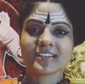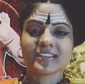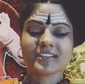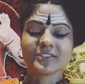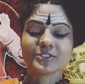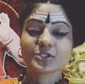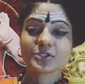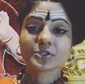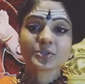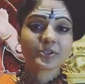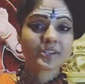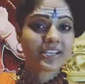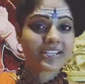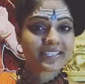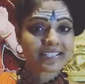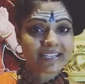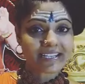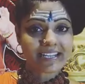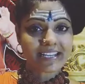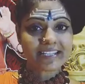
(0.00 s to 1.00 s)
So today's
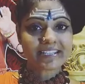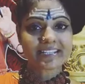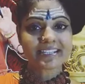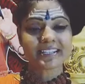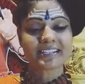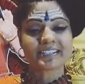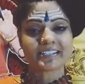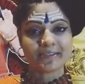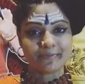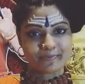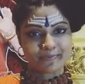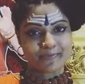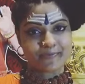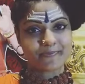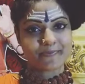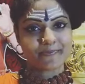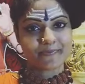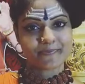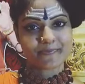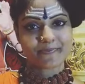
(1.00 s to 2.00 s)
enlightening tip:
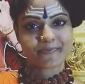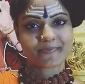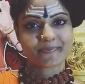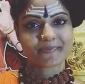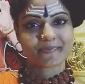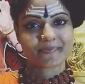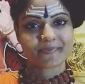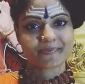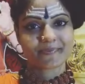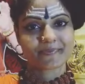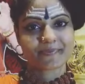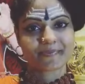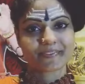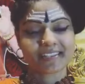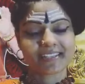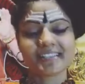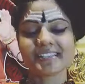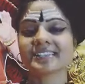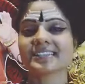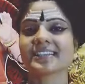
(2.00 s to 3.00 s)

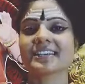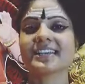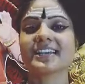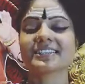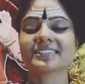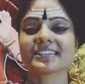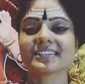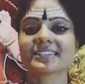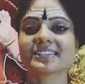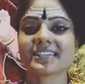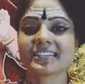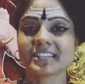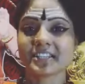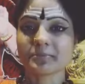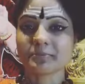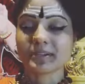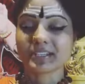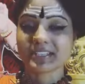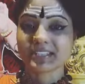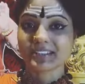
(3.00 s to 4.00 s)
sannyas is nothing
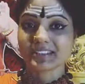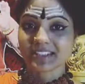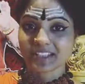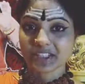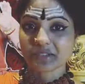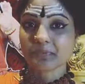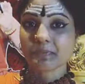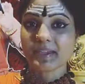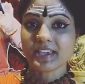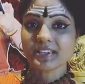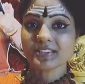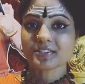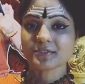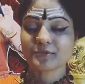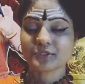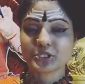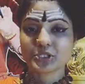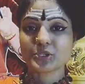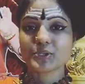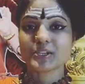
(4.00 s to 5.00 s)
but the space
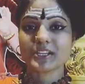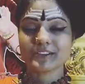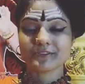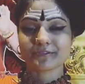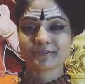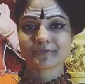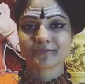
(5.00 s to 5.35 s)
which you live.